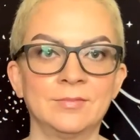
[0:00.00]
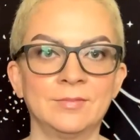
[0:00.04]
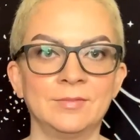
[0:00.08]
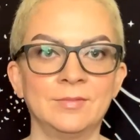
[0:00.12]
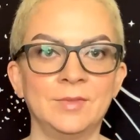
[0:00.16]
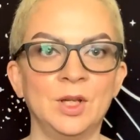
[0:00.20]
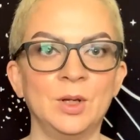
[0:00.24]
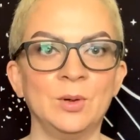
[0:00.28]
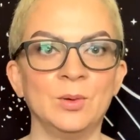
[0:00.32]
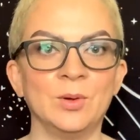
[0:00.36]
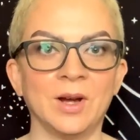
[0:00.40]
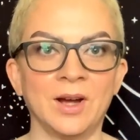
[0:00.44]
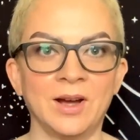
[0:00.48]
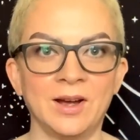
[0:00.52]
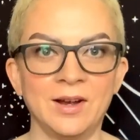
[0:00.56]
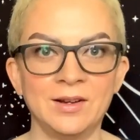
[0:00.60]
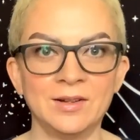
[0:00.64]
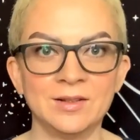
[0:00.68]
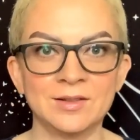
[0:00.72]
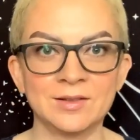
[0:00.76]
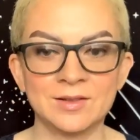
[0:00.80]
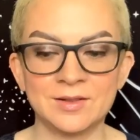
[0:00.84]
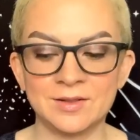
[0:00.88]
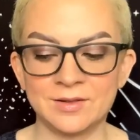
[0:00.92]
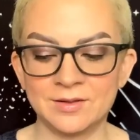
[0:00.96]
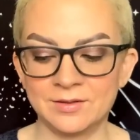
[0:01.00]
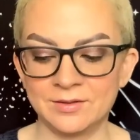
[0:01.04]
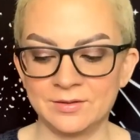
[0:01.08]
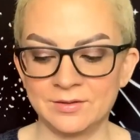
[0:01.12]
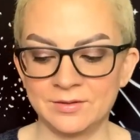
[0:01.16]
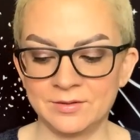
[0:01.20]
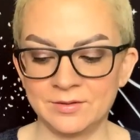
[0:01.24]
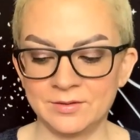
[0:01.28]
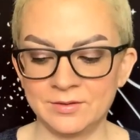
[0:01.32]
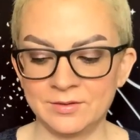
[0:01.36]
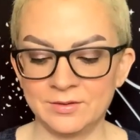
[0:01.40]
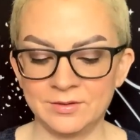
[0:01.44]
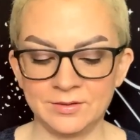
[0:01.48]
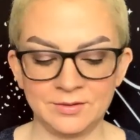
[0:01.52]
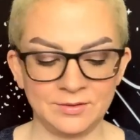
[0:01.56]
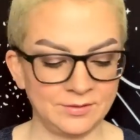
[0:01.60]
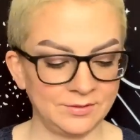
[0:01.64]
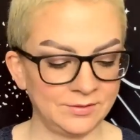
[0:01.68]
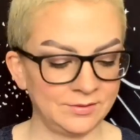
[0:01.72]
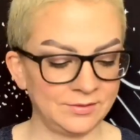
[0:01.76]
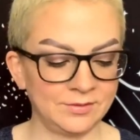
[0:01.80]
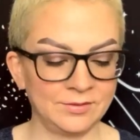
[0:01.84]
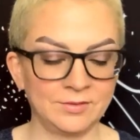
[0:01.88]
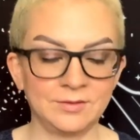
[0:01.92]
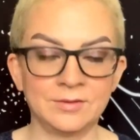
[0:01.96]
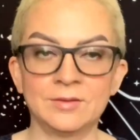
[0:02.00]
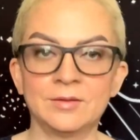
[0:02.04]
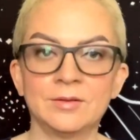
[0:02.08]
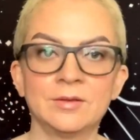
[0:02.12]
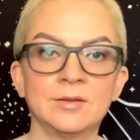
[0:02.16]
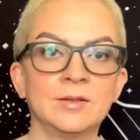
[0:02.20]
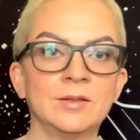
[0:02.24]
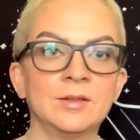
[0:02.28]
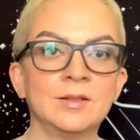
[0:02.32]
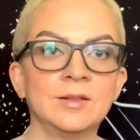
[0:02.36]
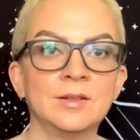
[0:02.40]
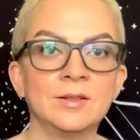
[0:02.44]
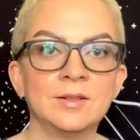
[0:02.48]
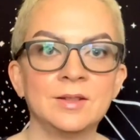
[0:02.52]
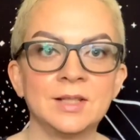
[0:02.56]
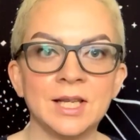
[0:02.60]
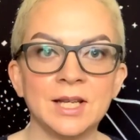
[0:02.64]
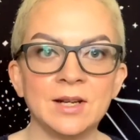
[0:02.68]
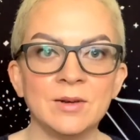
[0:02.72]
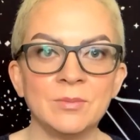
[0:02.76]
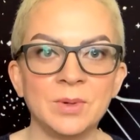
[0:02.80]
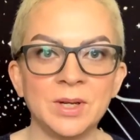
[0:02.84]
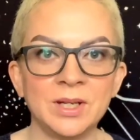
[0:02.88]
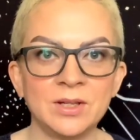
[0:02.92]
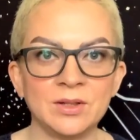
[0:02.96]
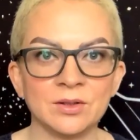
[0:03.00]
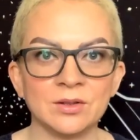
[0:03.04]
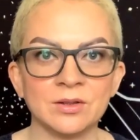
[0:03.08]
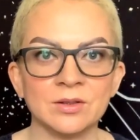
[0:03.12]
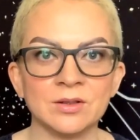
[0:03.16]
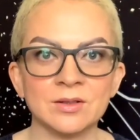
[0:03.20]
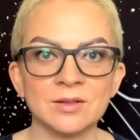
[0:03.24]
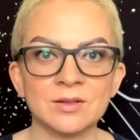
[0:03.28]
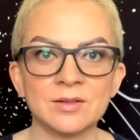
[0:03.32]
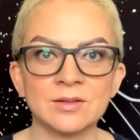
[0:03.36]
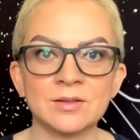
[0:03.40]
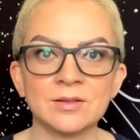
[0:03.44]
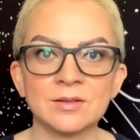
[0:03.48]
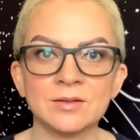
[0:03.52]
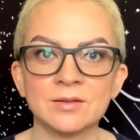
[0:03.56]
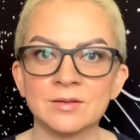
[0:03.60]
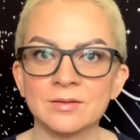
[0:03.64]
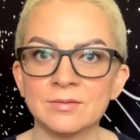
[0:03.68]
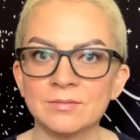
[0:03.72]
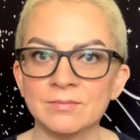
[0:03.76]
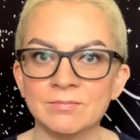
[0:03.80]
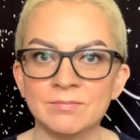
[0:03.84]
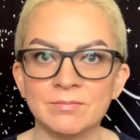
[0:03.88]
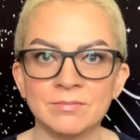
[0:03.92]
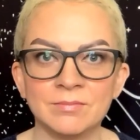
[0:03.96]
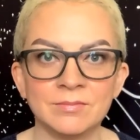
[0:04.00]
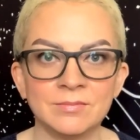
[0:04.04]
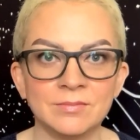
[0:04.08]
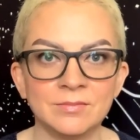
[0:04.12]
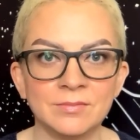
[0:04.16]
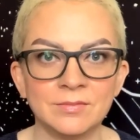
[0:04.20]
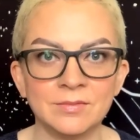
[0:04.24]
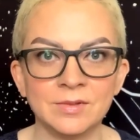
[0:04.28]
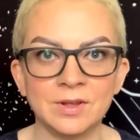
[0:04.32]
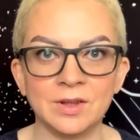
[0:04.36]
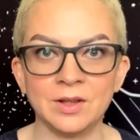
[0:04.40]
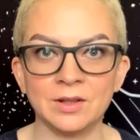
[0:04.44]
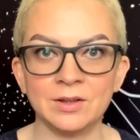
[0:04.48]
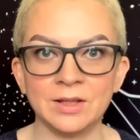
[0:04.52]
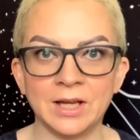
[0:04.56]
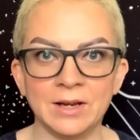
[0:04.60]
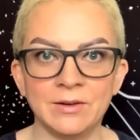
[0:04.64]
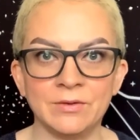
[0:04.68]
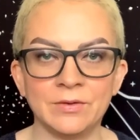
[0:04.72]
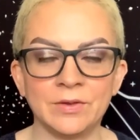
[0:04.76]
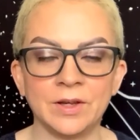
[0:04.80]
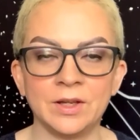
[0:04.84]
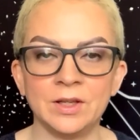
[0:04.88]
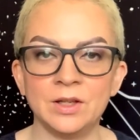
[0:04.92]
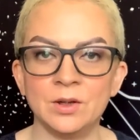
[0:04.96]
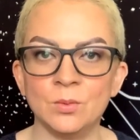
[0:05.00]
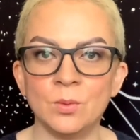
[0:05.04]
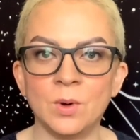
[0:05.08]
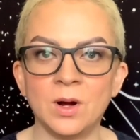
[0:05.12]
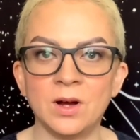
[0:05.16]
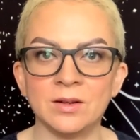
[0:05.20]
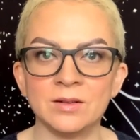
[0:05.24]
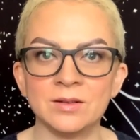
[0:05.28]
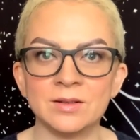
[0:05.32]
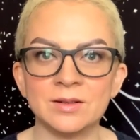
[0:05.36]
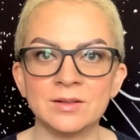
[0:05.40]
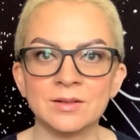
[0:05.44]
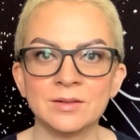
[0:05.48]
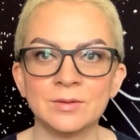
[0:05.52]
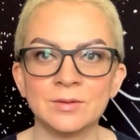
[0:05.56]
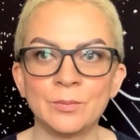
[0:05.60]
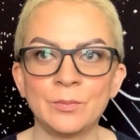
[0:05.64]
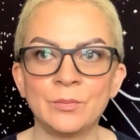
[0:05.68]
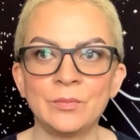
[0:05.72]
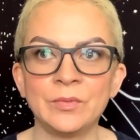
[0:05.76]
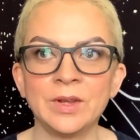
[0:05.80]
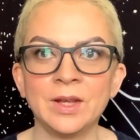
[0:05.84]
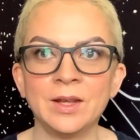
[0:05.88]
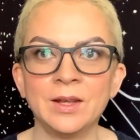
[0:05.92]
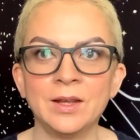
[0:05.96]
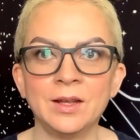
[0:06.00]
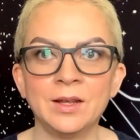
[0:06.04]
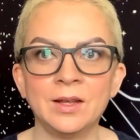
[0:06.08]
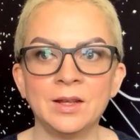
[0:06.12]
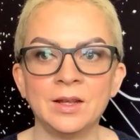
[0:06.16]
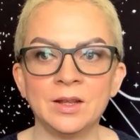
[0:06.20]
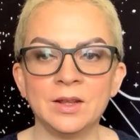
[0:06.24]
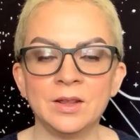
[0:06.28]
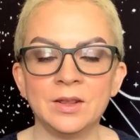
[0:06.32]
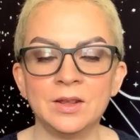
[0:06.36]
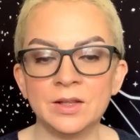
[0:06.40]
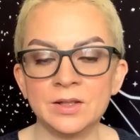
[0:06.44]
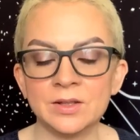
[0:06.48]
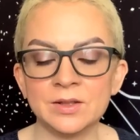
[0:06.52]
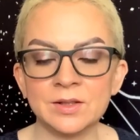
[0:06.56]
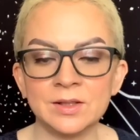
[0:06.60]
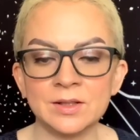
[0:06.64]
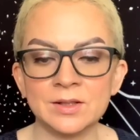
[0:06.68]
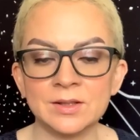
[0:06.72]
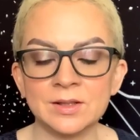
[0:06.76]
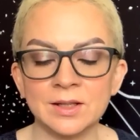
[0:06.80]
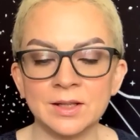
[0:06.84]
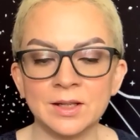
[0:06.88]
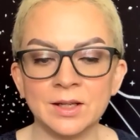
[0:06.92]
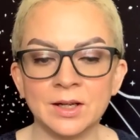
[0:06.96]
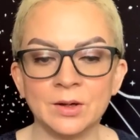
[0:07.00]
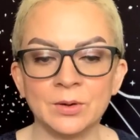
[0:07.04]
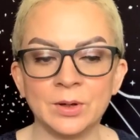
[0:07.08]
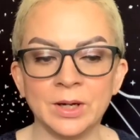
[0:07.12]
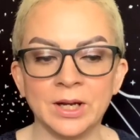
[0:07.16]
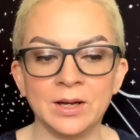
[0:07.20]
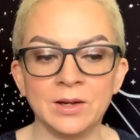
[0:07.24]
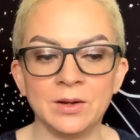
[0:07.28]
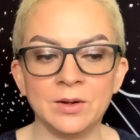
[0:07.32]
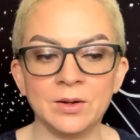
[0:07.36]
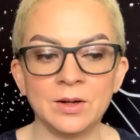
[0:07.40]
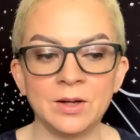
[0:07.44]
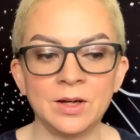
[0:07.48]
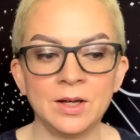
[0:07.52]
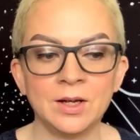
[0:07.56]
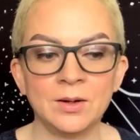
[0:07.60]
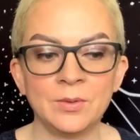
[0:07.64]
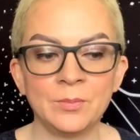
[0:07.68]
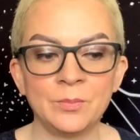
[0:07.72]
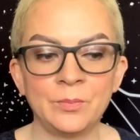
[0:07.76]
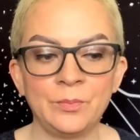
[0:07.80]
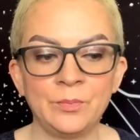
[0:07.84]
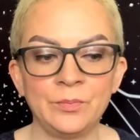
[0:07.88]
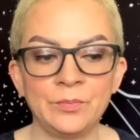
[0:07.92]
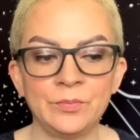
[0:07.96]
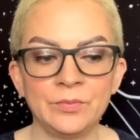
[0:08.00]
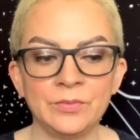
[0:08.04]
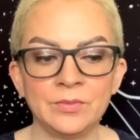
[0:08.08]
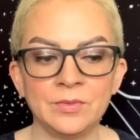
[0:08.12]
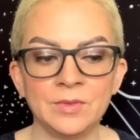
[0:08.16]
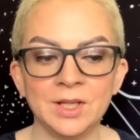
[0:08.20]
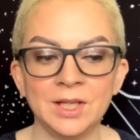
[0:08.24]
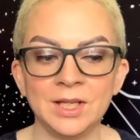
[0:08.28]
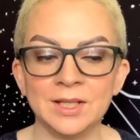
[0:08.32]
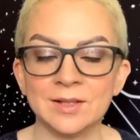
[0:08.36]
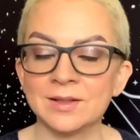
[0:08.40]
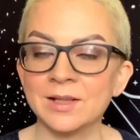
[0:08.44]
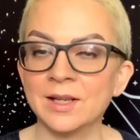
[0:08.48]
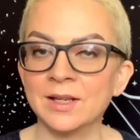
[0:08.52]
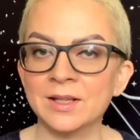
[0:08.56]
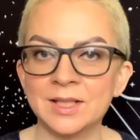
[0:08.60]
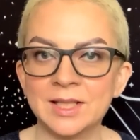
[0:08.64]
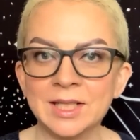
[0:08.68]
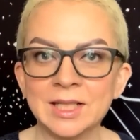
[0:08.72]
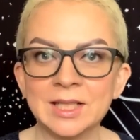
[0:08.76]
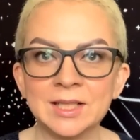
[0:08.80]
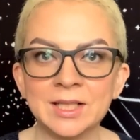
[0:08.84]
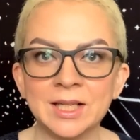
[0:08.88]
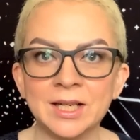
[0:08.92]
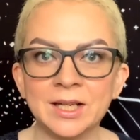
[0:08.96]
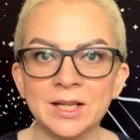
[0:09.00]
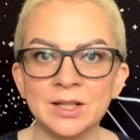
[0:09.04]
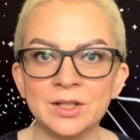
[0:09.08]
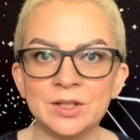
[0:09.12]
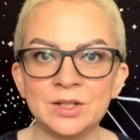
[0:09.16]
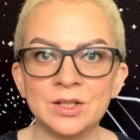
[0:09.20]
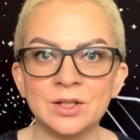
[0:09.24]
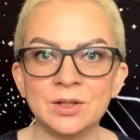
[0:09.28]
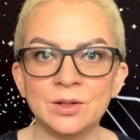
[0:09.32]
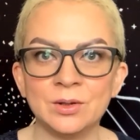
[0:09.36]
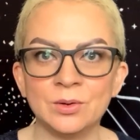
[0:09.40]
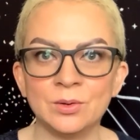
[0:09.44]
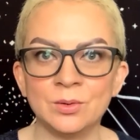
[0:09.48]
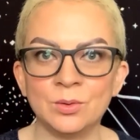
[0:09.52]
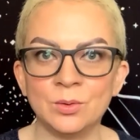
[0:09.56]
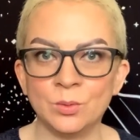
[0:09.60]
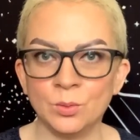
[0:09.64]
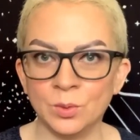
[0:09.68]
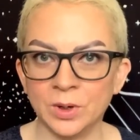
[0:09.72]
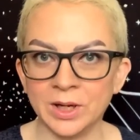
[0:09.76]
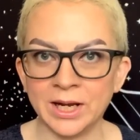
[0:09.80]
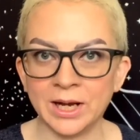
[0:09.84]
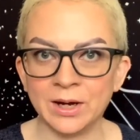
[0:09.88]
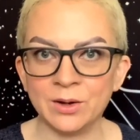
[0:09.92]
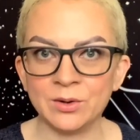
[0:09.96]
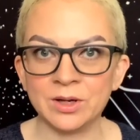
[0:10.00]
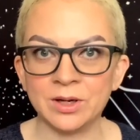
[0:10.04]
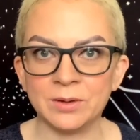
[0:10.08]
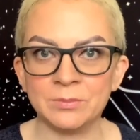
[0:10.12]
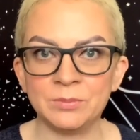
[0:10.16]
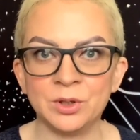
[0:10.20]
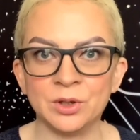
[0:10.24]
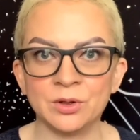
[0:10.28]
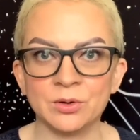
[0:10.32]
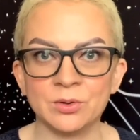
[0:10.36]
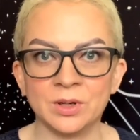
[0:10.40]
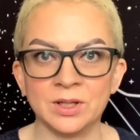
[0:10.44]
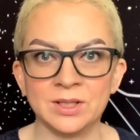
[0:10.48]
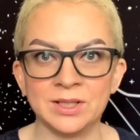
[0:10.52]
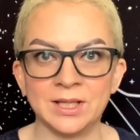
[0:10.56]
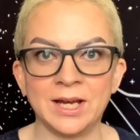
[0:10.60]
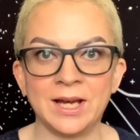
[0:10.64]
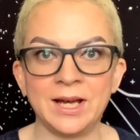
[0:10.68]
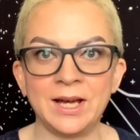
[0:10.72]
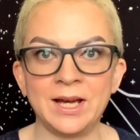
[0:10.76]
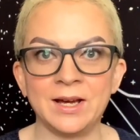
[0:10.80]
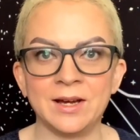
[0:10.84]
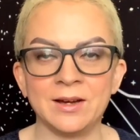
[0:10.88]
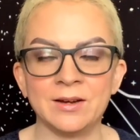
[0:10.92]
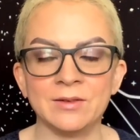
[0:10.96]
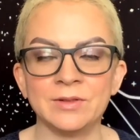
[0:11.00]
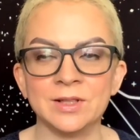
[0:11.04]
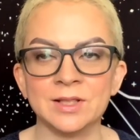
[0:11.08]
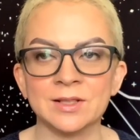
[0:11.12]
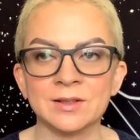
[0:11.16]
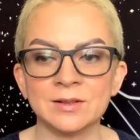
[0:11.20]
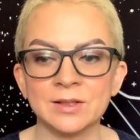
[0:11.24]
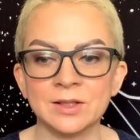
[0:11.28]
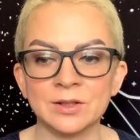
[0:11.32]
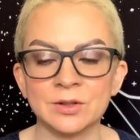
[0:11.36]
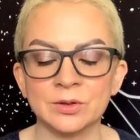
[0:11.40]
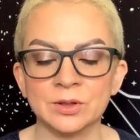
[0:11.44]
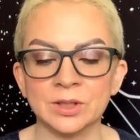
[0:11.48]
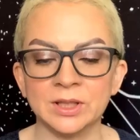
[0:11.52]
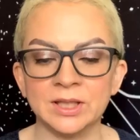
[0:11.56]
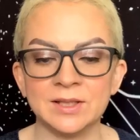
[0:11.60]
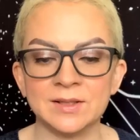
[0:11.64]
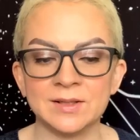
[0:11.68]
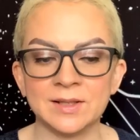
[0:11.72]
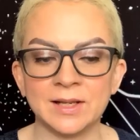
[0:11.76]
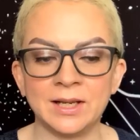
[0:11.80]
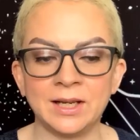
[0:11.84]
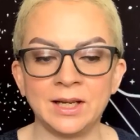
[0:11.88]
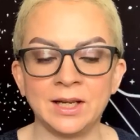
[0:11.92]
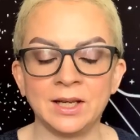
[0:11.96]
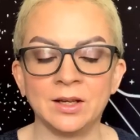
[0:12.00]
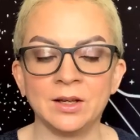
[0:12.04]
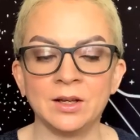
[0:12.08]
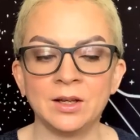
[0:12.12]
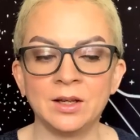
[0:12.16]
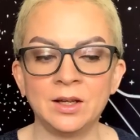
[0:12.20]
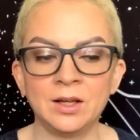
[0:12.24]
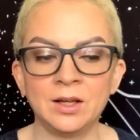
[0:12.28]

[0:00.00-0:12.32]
You guys, Ten of Pentacles, the life that you want. This is, okay, it's not dictating to you what outcome you're going to have. It's literally saying